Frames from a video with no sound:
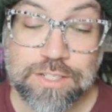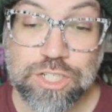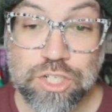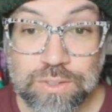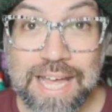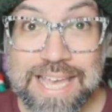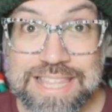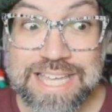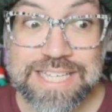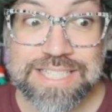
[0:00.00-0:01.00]
Do you like
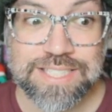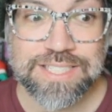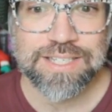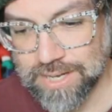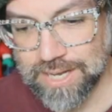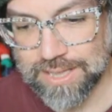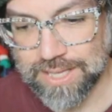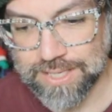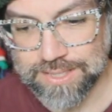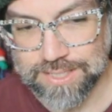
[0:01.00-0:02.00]
this? I
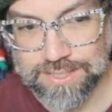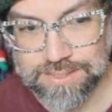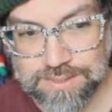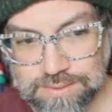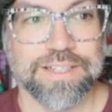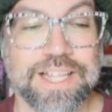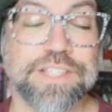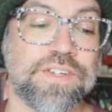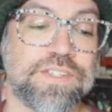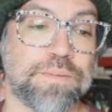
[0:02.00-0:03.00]
like this. Let's
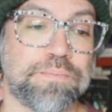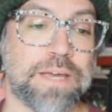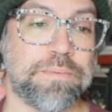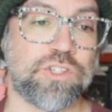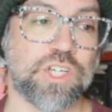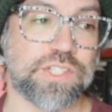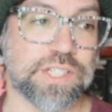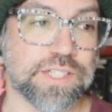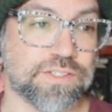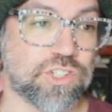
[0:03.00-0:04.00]
visit baby
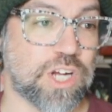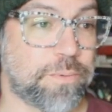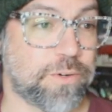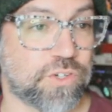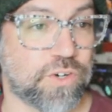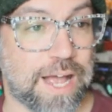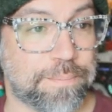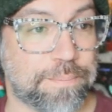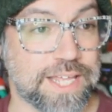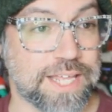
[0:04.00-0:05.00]
Jesus. The shepherds are
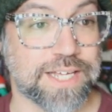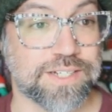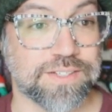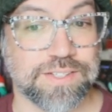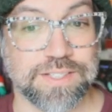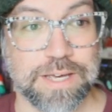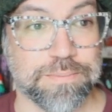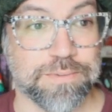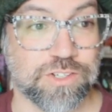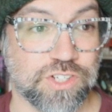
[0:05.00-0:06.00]
happy. They get to see the
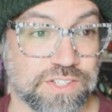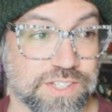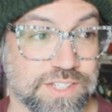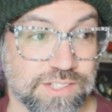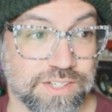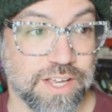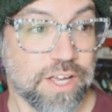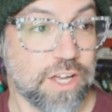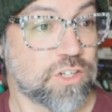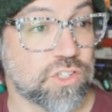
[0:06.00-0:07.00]
baby Jesus.
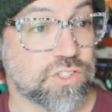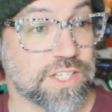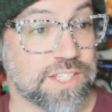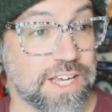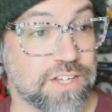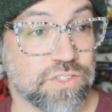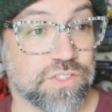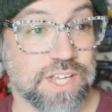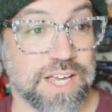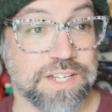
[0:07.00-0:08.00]
Just like the angel
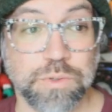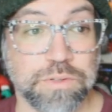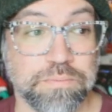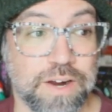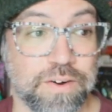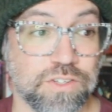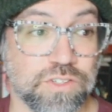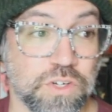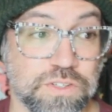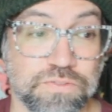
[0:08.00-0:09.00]
said, he's with Mary and
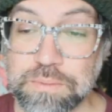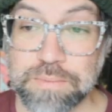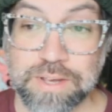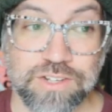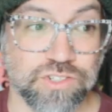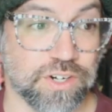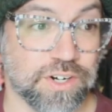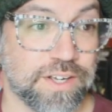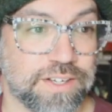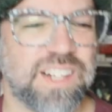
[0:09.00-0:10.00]
Joseph in a
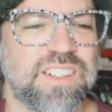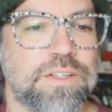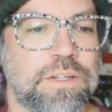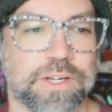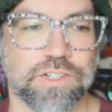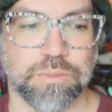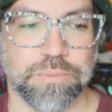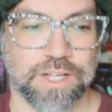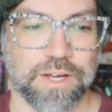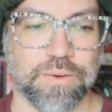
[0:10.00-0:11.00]
manger. Color the picture
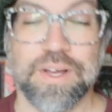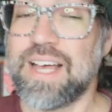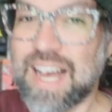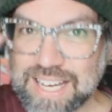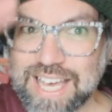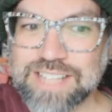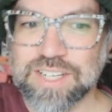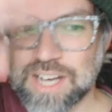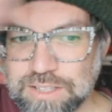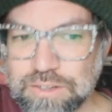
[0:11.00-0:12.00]
below. Again, it's
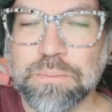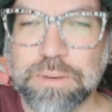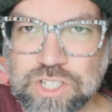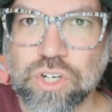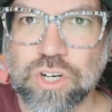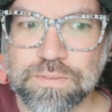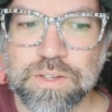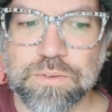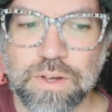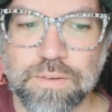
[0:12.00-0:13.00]
a coloring picture of
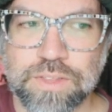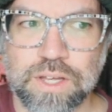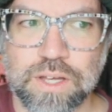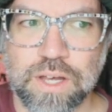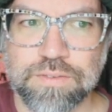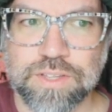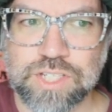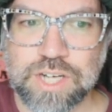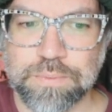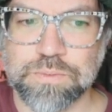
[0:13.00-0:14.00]
the
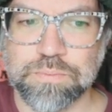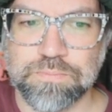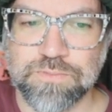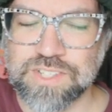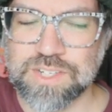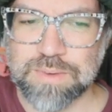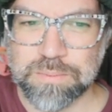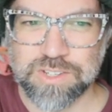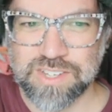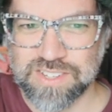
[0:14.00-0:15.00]
shepherds visiting
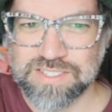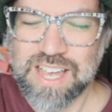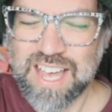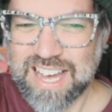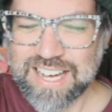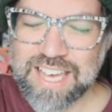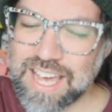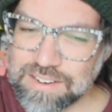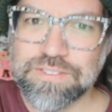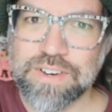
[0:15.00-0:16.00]
baby Jesus.
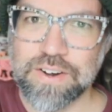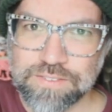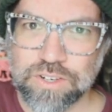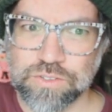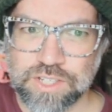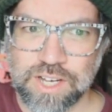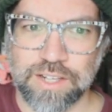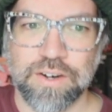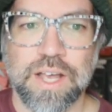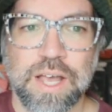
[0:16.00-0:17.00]
Again, very difficult to
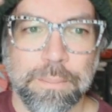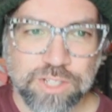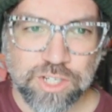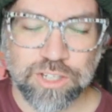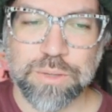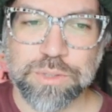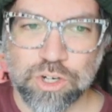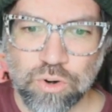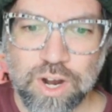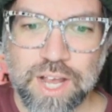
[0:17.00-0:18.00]
color, particularly with the
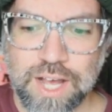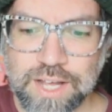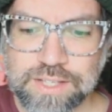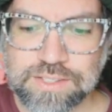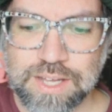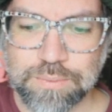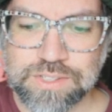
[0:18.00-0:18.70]
crayons that we